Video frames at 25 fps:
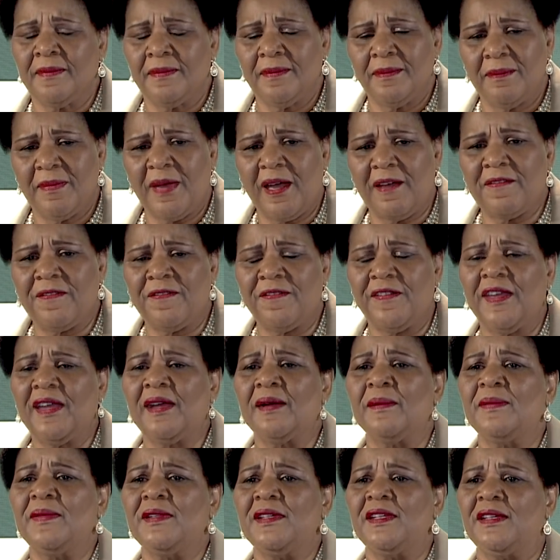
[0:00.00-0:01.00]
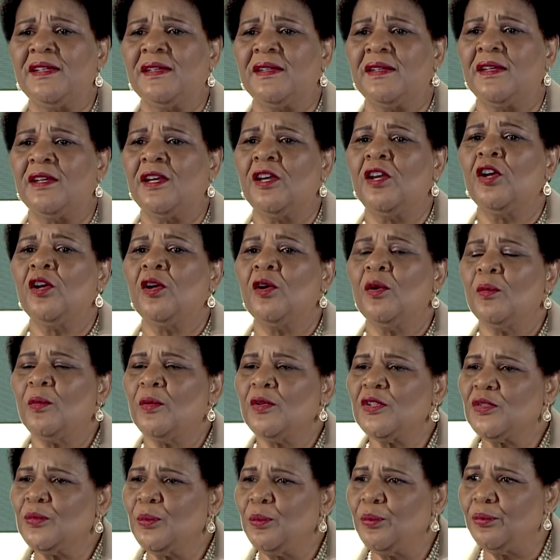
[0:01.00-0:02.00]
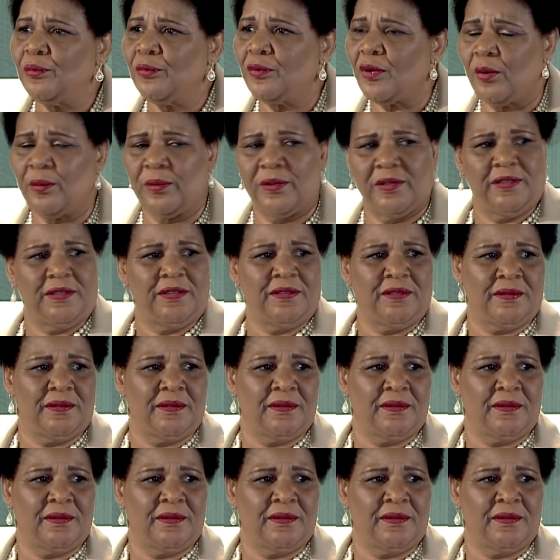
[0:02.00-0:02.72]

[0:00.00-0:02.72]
My family was broken